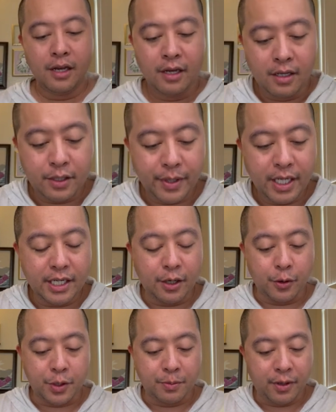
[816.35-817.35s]
so we got an
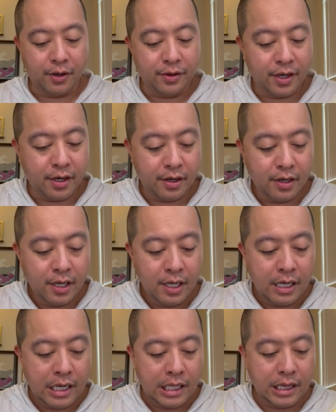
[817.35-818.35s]
Ultra Ball there.
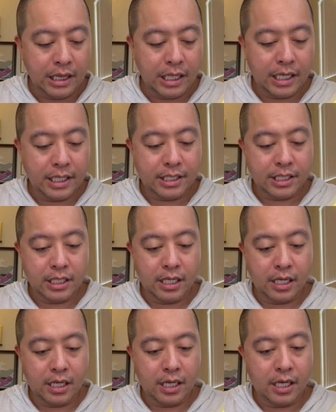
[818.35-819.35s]
Let's
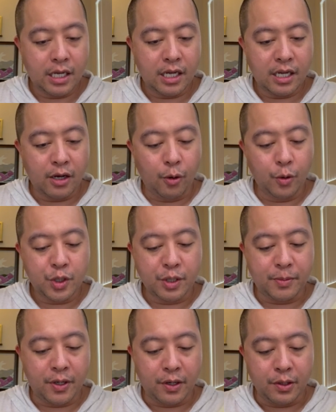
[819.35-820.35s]
Ultra
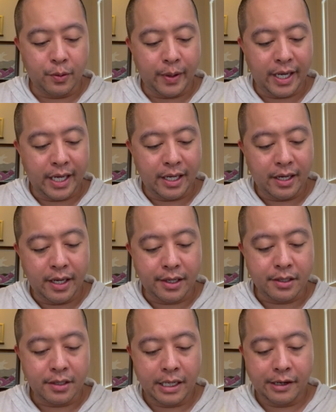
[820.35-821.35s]
Ball away
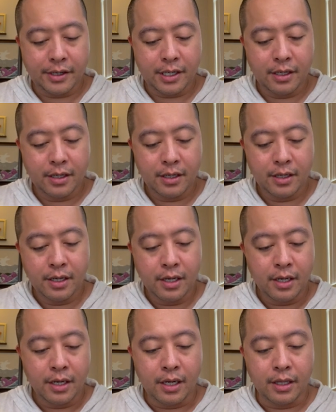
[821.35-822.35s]
Klara,
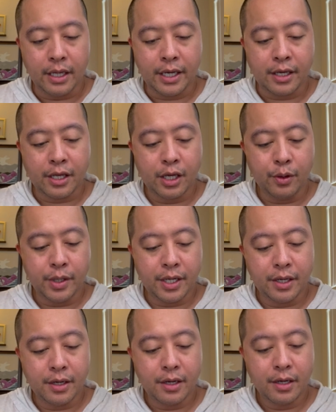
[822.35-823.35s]
a Lake Acuity,